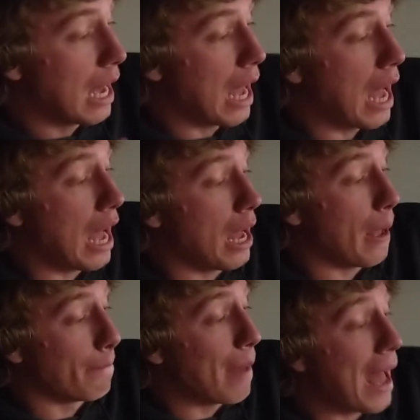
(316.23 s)

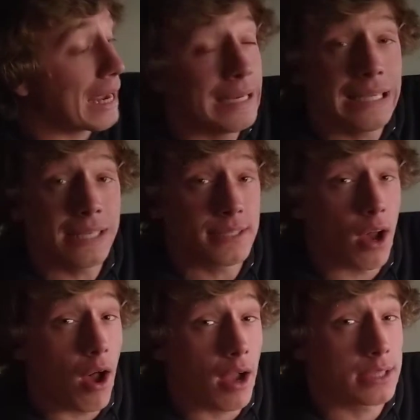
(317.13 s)
manganese
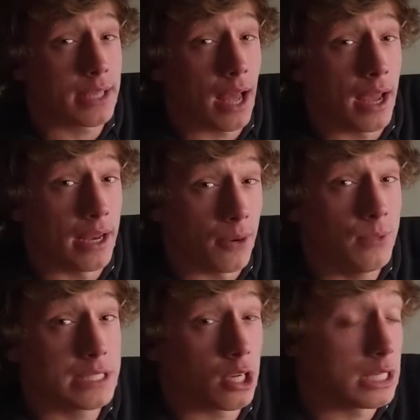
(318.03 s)
oxide, and we
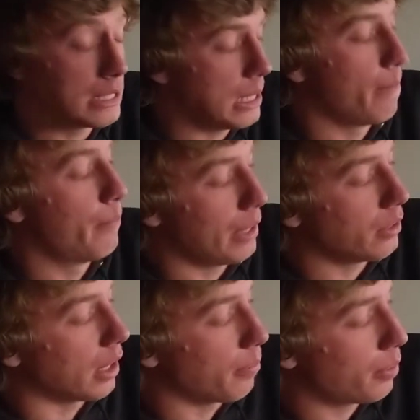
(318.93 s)
start to see a
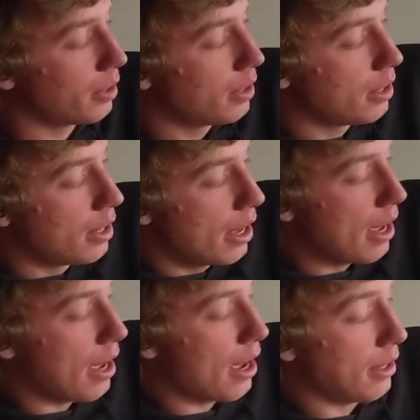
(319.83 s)
buildup.
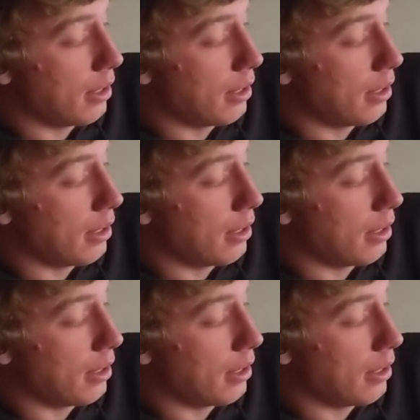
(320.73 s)
And